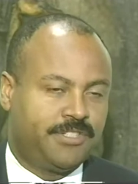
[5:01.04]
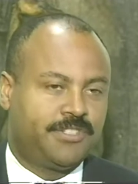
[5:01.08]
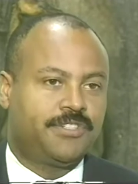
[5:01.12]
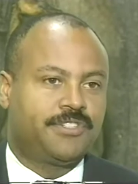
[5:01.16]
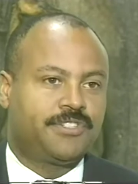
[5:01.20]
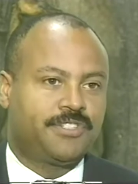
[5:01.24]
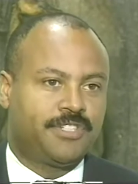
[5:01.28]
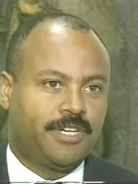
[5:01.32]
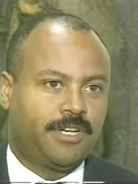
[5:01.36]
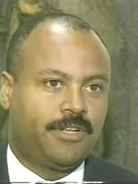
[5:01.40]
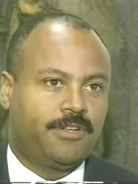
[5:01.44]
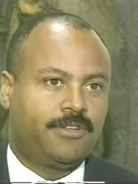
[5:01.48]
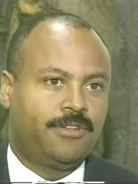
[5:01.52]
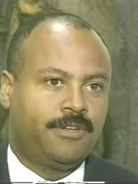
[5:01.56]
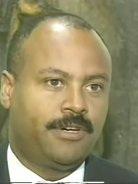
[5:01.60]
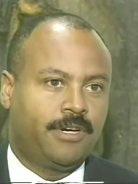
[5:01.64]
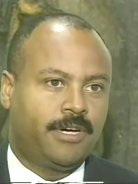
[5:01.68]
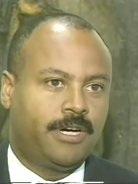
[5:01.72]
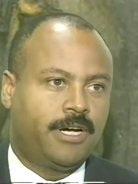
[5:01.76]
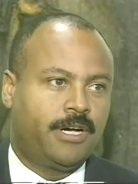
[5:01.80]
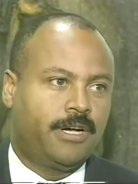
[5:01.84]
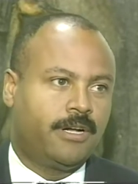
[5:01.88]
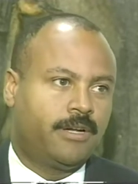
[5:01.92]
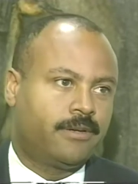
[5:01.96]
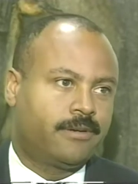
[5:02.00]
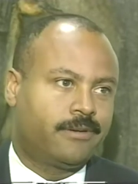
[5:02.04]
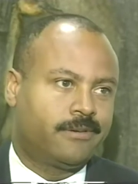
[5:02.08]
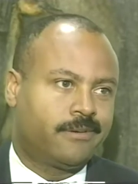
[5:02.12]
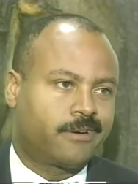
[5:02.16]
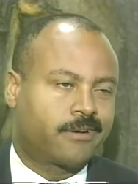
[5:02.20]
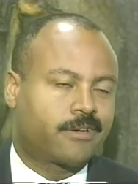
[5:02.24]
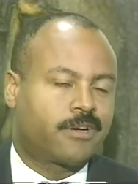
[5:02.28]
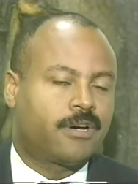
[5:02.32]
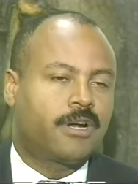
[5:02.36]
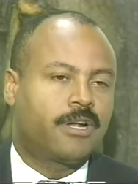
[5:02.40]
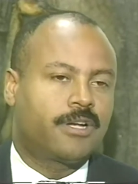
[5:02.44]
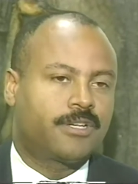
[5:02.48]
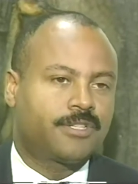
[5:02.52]
to sell uh,
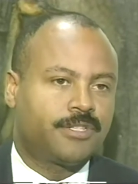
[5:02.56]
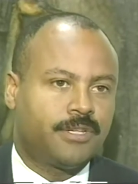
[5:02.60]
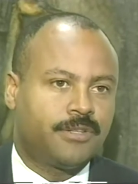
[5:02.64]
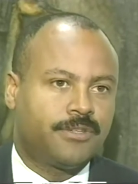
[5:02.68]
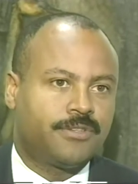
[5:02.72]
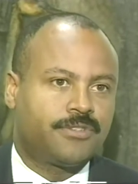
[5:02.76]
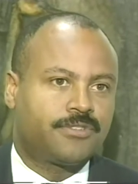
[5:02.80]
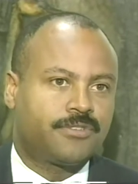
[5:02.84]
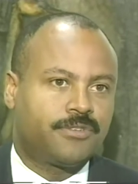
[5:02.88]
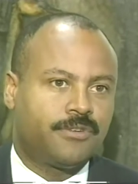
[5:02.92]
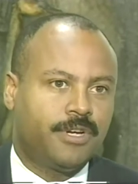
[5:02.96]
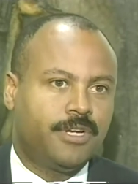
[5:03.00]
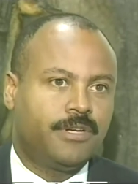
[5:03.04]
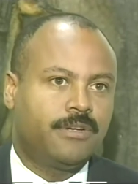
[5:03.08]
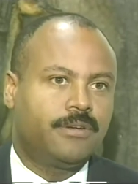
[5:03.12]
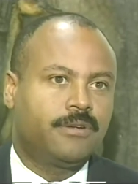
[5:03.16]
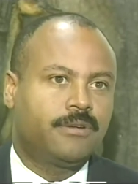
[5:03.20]
narcotics on the street.